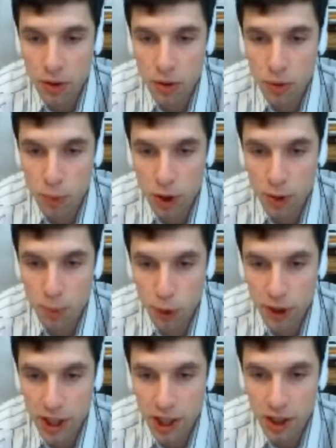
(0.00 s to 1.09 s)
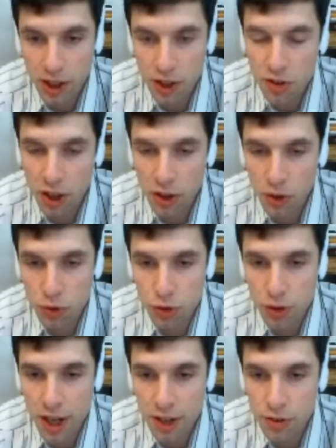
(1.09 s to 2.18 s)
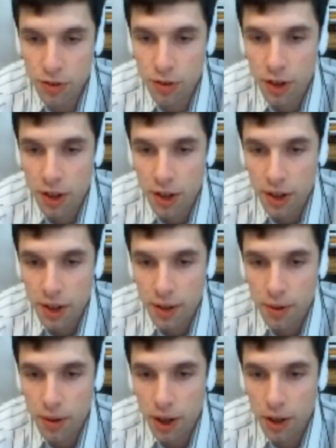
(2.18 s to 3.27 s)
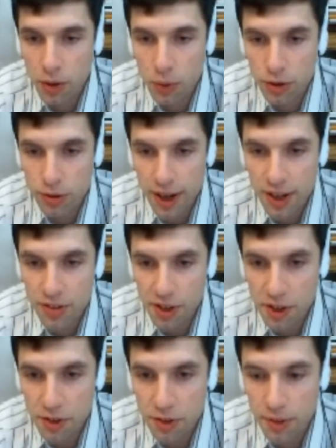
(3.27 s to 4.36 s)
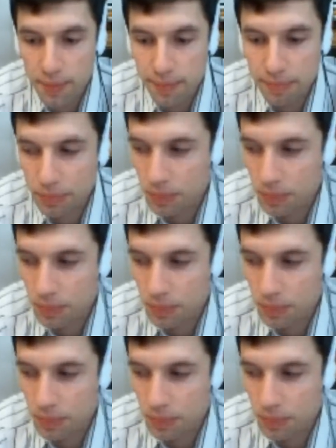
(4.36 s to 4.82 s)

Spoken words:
I mean, I know what a meridian is, and I know what trans is,